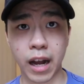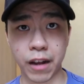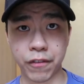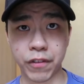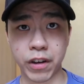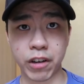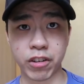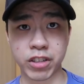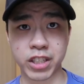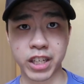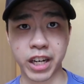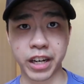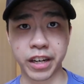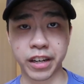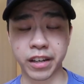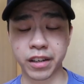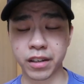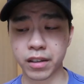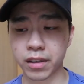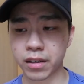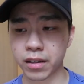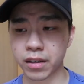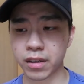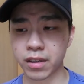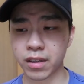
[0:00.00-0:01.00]
found shiny.
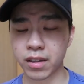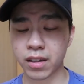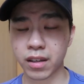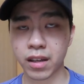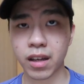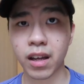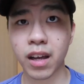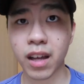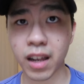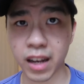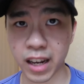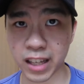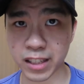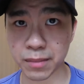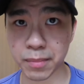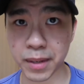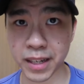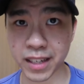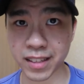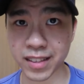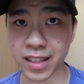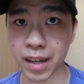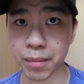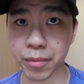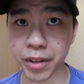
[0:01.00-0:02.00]
Let's
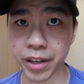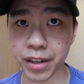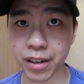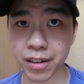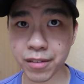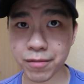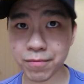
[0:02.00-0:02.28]
make a thumbnail.